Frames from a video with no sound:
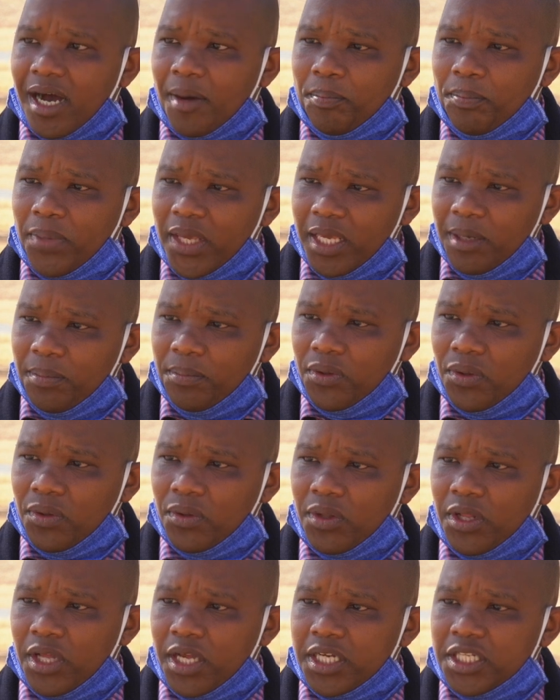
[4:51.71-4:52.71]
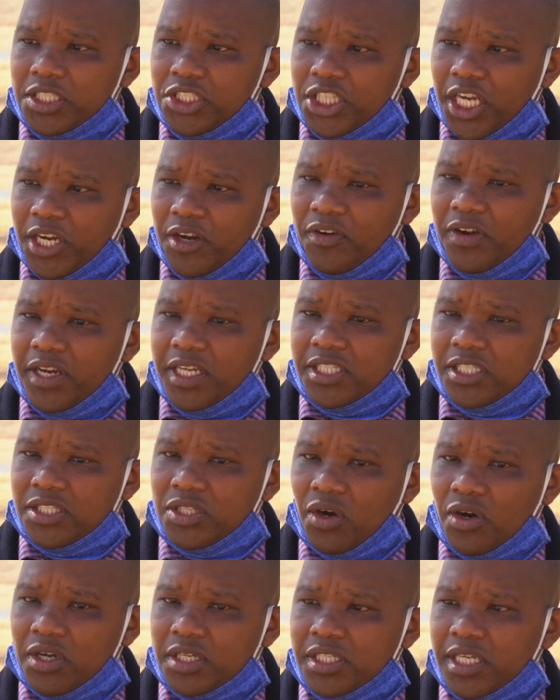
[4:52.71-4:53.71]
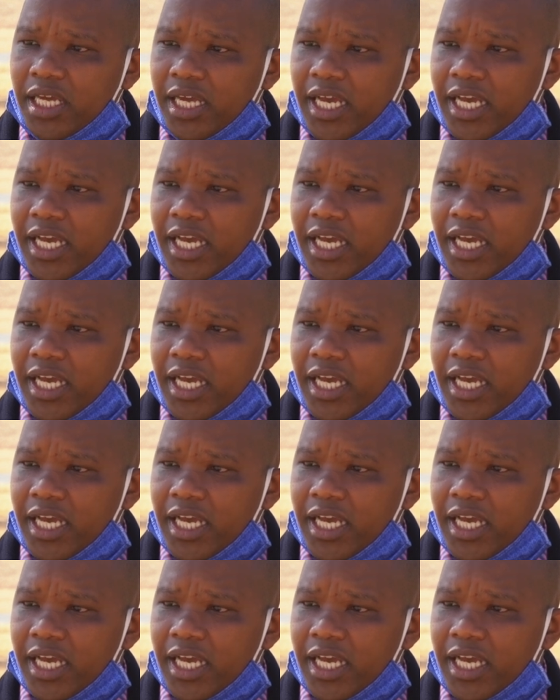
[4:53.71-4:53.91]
people generally start